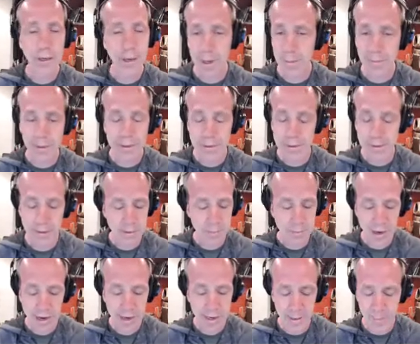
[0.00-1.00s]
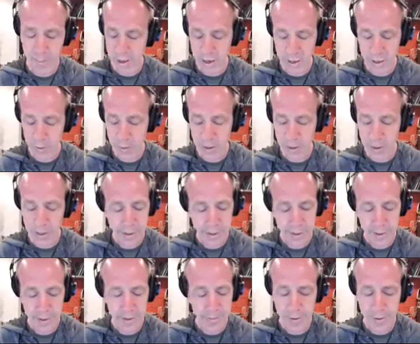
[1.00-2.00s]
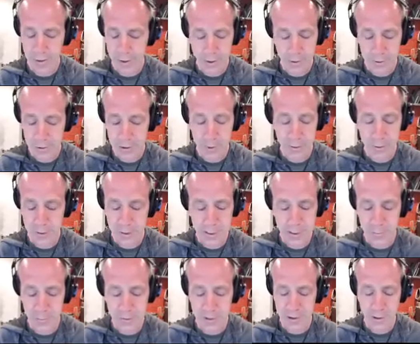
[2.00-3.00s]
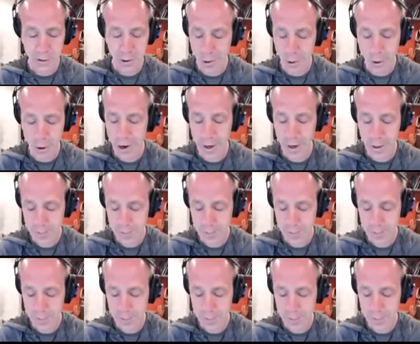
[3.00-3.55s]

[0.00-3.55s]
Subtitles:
I'm in C minor, by the way, for those of you keeping score.